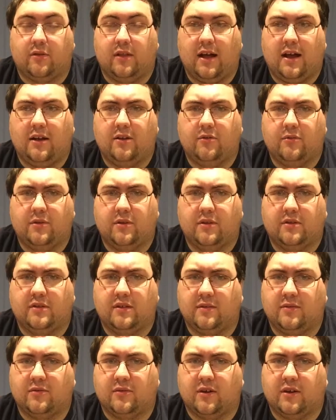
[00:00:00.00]
A lot of New England
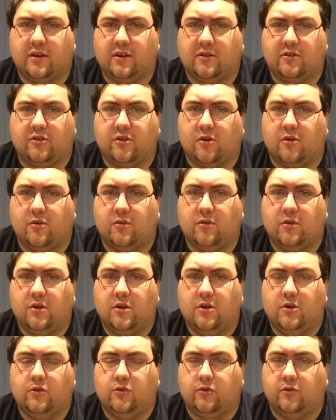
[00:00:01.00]
teams right here don't
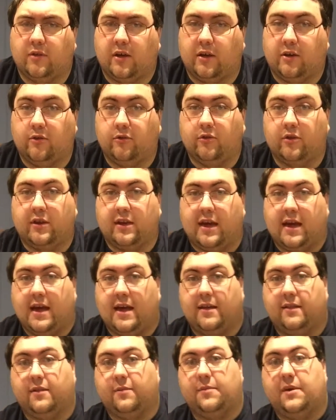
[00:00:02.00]
do that. You look
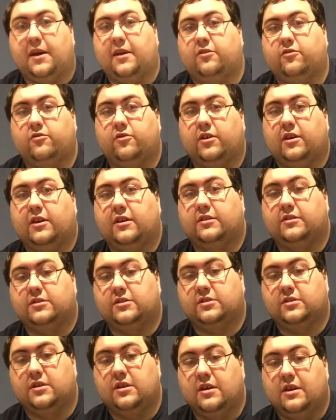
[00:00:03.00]
at the
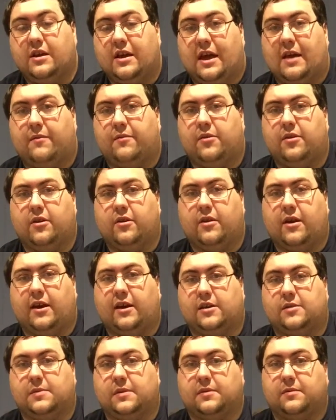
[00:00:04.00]
Patriots. Every year, I
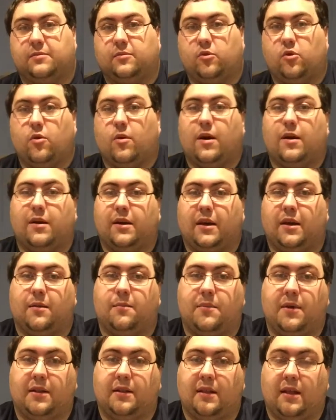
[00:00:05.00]
expect them to go out and get
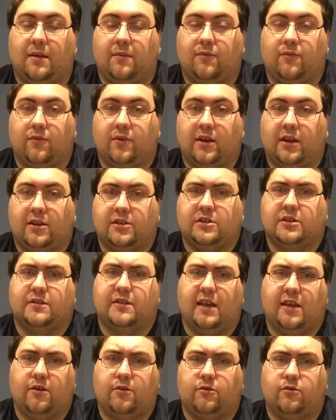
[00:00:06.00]
a big name free agent.
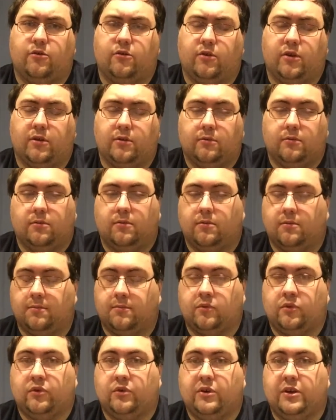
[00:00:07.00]
They don't do it.
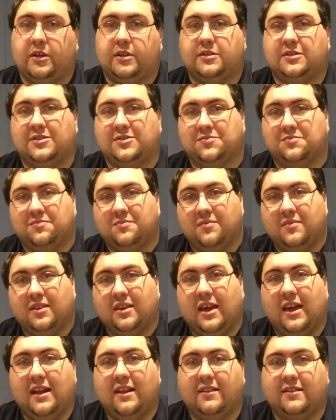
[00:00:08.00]
Bruins,
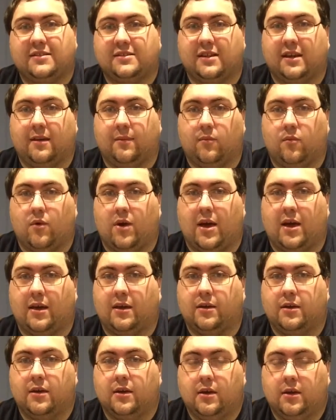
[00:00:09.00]
kind of the same way.